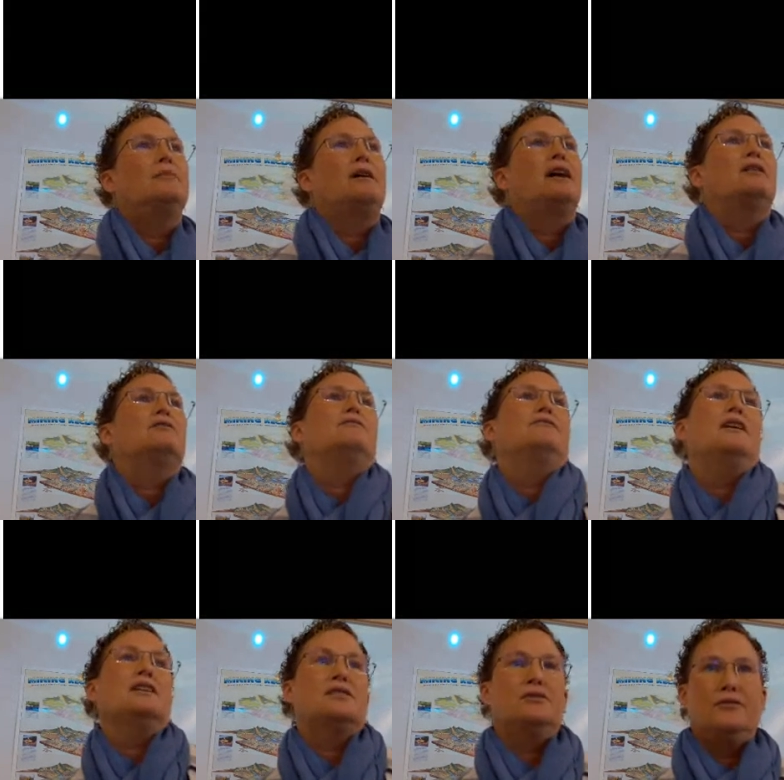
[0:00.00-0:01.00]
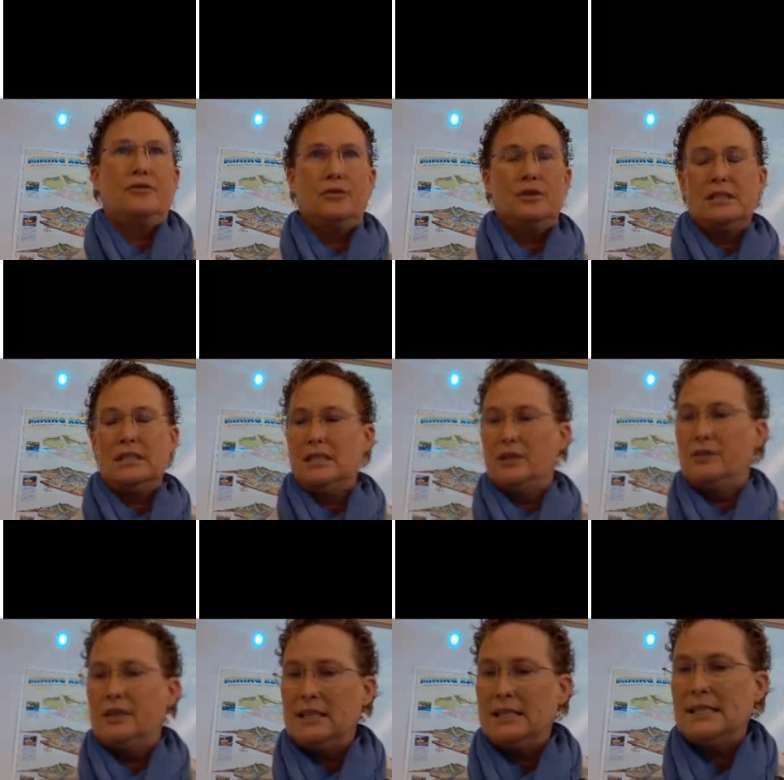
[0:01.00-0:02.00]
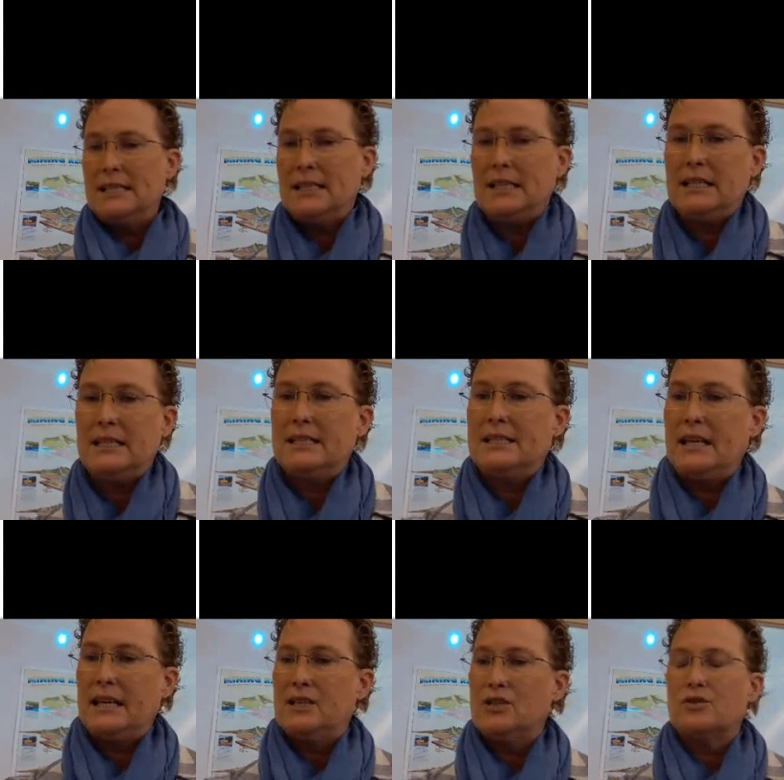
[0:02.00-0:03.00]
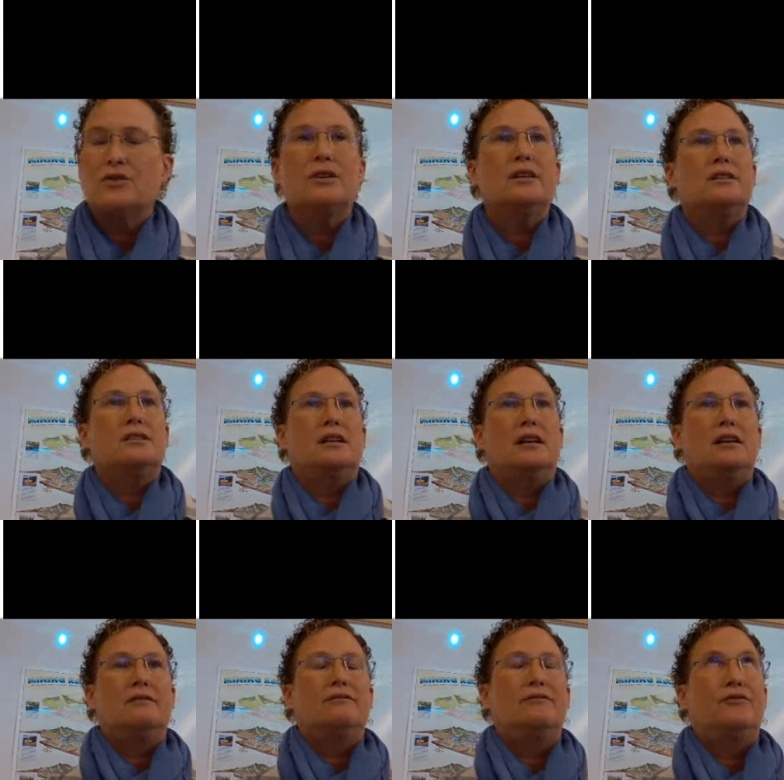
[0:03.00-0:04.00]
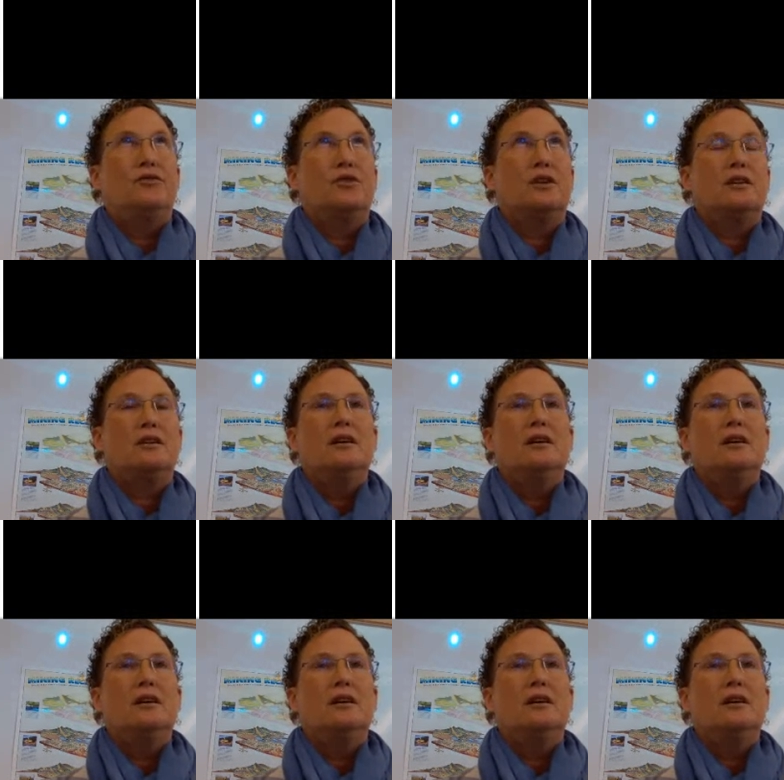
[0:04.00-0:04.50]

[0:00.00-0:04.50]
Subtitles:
about fossil fuels. So this is a short about